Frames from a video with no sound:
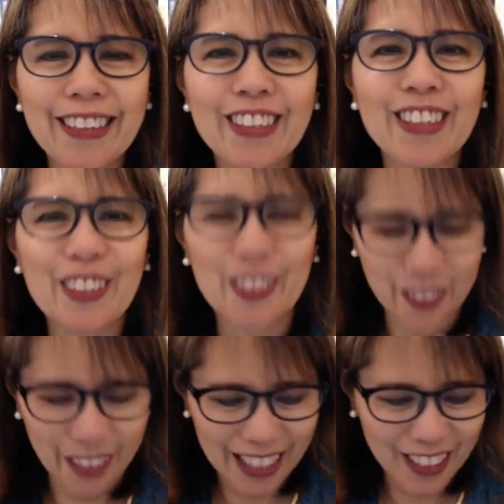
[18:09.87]
So
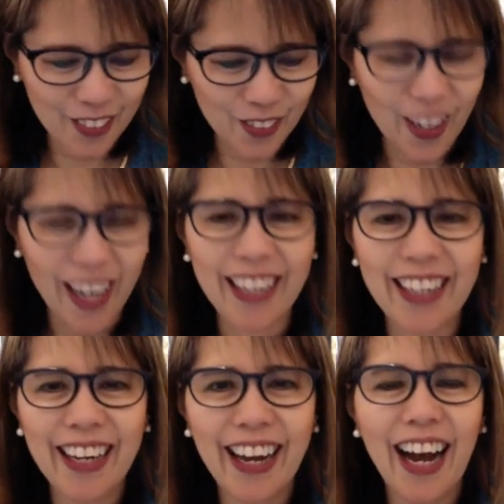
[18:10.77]
that's why
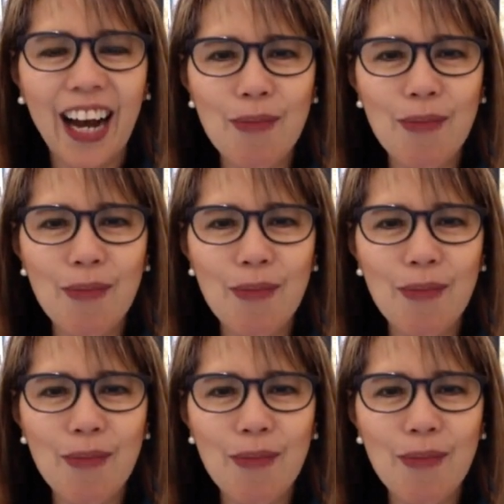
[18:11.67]
I